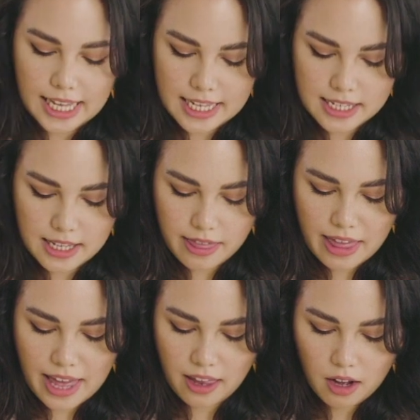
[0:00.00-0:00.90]
is
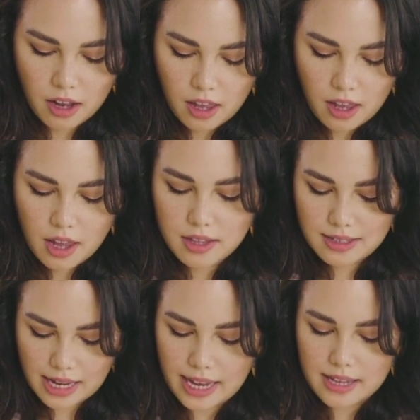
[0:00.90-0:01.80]
that
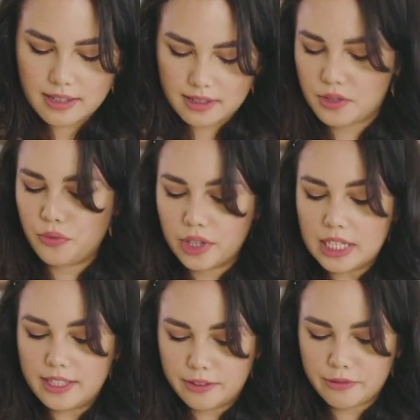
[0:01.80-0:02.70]
it tastes
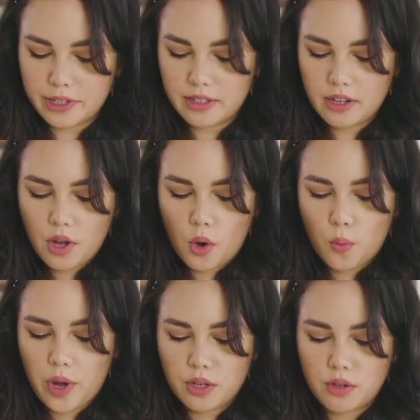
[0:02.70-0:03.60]
really different
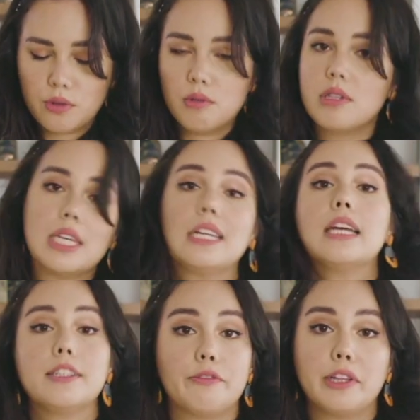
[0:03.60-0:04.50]
when you use
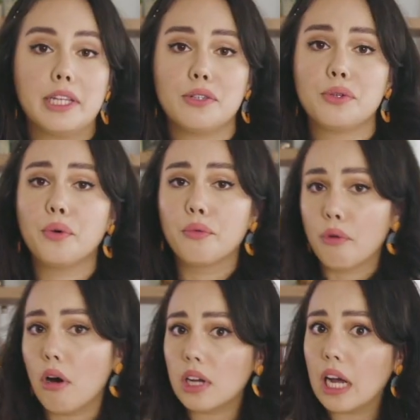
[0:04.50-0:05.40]
it differently. So
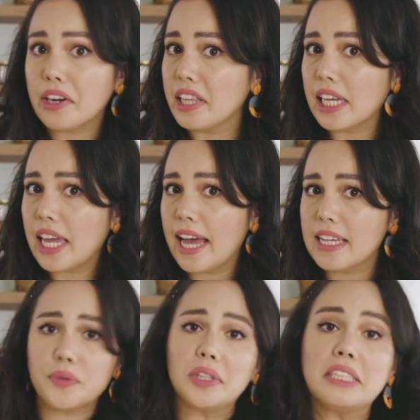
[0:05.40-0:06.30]
raw garlic
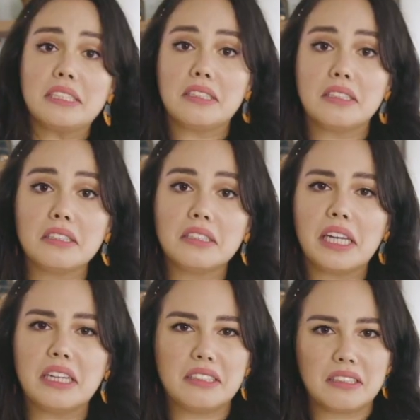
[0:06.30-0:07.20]
has a really distinct
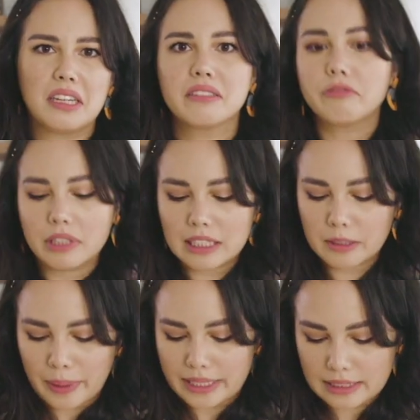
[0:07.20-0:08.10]
taste. It's kind of really
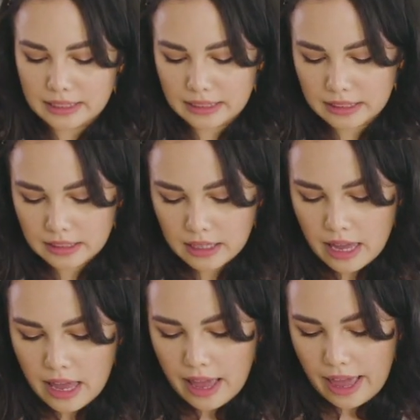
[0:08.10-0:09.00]
spicy.
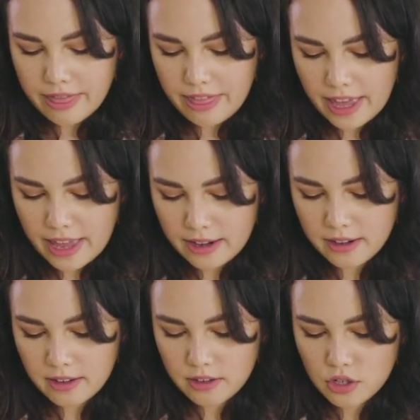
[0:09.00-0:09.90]
And
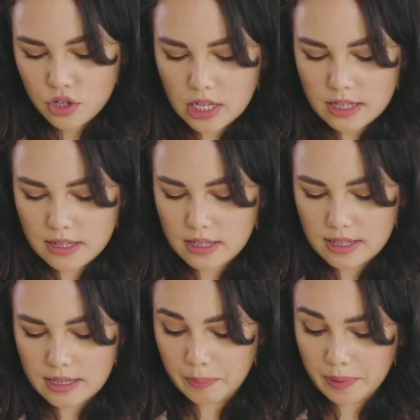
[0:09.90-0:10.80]
then just
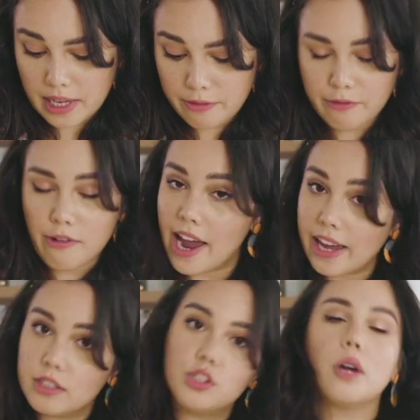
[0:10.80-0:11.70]
simply
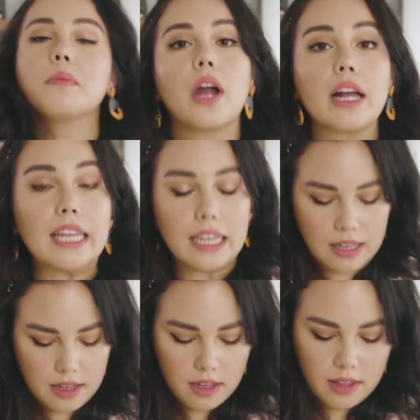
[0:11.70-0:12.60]
fried chopped
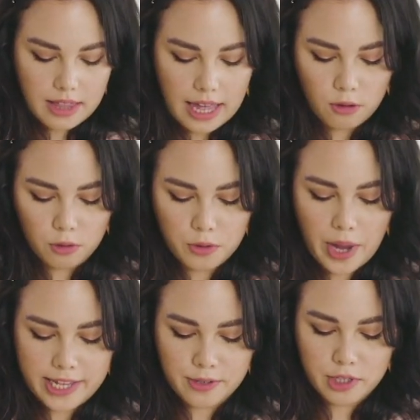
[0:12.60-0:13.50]
garlic, that also
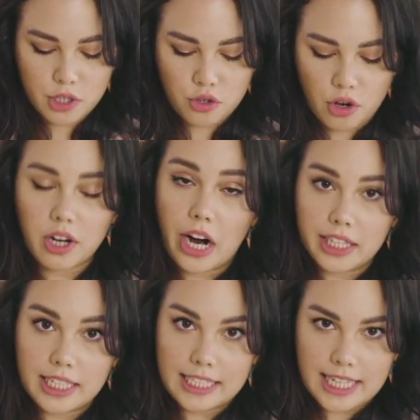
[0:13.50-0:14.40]
has a really strong
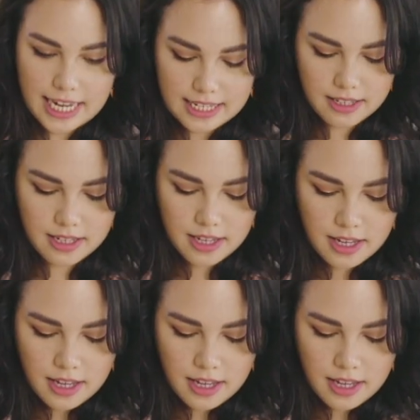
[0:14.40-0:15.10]
garlicky taste.